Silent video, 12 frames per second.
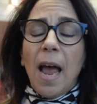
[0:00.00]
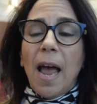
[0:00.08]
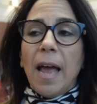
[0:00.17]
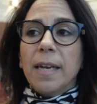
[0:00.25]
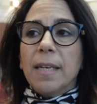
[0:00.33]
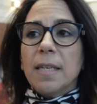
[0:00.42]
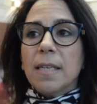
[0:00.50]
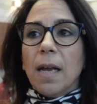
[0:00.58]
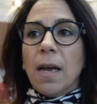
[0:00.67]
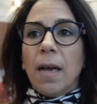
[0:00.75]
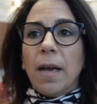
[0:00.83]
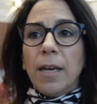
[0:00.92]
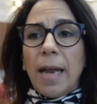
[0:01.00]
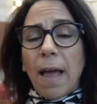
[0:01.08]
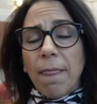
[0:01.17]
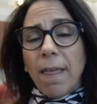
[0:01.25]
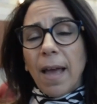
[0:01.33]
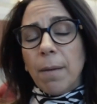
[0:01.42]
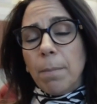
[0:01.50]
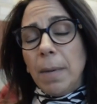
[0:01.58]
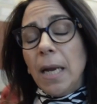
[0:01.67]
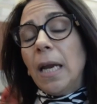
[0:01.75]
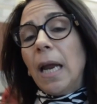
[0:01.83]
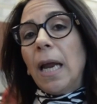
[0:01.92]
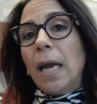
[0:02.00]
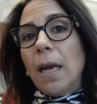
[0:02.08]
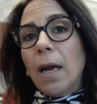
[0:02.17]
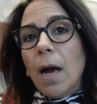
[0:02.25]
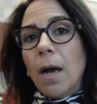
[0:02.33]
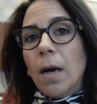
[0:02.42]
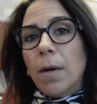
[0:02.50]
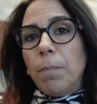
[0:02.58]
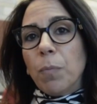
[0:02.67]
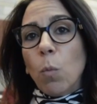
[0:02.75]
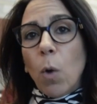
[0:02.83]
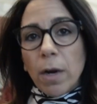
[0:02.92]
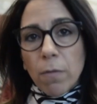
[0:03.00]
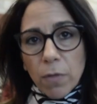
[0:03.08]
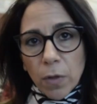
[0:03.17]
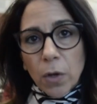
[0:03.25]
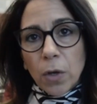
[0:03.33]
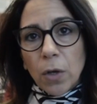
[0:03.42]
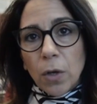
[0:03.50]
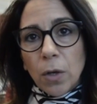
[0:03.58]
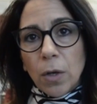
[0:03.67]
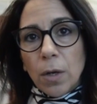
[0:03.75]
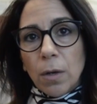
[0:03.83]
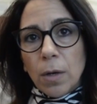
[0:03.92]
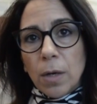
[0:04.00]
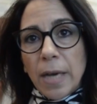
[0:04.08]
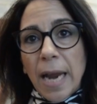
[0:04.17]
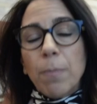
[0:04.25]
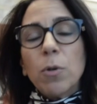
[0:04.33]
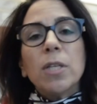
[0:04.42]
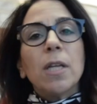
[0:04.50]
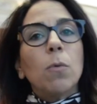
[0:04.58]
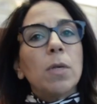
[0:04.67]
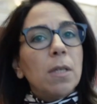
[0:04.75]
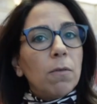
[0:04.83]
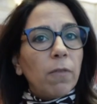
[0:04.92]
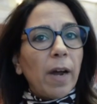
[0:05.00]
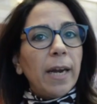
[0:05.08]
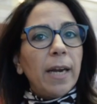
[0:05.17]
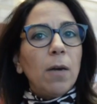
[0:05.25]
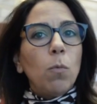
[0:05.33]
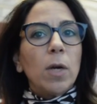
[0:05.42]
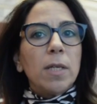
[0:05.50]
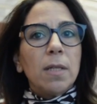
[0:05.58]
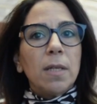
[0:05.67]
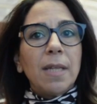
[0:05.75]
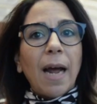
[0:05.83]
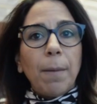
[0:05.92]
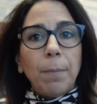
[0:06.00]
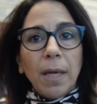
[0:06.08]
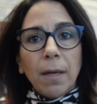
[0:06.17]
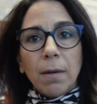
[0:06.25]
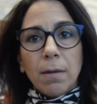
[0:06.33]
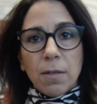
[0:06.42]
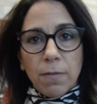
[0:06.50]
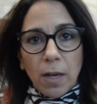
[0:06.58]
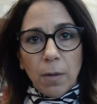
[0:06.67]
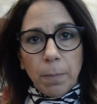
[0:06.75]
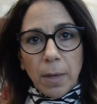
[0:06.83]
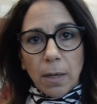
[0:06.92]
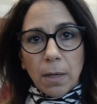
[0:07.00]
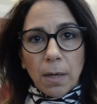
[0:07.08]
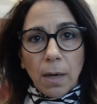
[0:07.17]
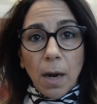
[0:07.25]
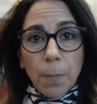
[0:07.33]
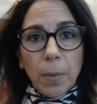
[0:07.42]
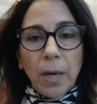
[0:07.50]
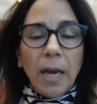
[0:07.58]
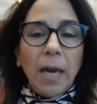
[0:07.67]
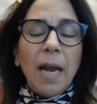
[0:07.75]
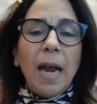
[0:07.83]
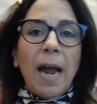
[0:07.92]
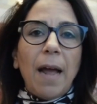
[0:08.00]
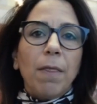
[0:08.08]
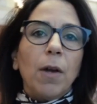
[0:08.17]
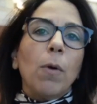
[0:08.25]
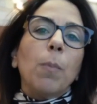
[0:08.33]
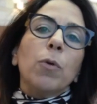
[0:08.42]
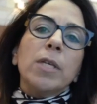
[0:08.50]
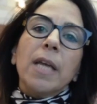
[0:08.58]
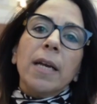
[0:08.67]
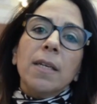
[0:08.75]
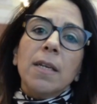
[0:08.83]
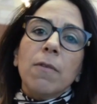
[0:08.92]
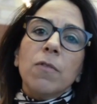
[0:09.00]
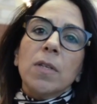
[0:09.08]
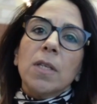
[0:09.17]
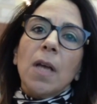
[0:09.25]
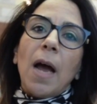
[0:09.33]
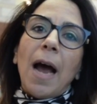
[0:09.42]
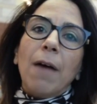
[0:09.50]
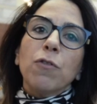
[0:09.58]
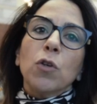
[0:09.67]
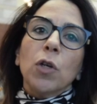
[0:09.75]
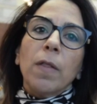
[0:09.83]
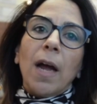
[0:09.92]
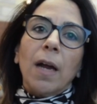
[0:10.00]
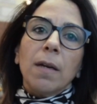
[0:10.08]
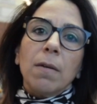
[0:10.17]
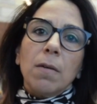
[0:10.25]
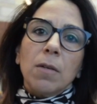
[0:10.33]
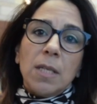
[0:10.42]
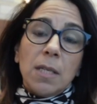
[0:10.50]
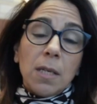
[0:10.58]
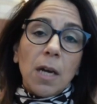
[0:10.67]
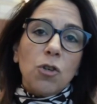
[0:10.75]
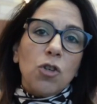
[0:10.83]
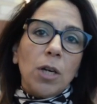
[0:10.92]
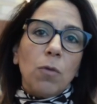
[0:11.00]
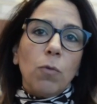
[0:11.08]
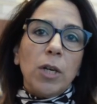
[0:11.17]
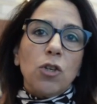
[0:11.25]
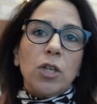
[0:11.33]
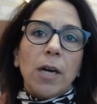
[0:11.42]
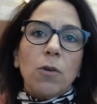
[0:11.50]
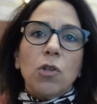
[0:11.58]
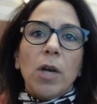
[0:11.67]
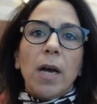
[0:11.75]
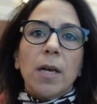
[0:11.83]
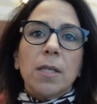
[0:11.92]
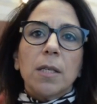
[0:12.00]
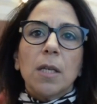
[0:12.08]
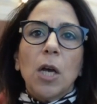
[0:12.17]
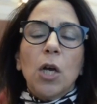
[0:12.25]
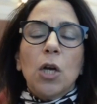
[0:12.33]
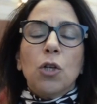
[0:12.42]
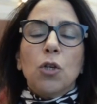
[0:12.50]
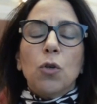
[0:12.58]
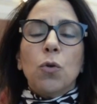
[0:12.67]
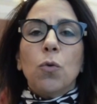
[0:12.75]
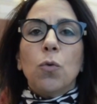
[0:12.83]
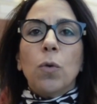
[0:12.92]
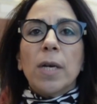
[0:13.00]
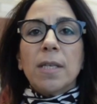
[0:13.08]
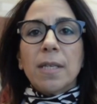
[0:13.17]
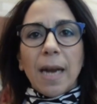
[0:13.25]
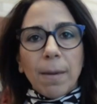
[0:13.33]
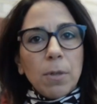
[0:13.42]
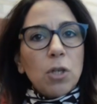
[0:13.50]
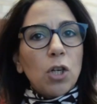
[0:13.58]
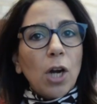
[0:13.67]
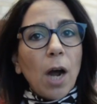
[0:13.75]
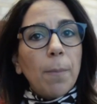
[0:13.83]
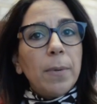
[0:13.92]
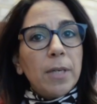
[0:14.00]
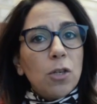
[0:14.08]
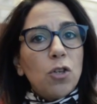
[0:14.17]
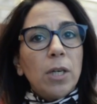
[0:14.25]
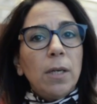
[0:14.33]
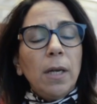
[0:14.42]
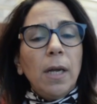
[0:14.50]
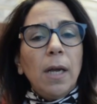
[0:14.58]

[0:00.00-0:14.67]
And uh, at that meeting, um, one of the neighbors that was invited was the Tamir Development Company, and their representatives, after that discussion, reached out to us to establish a competition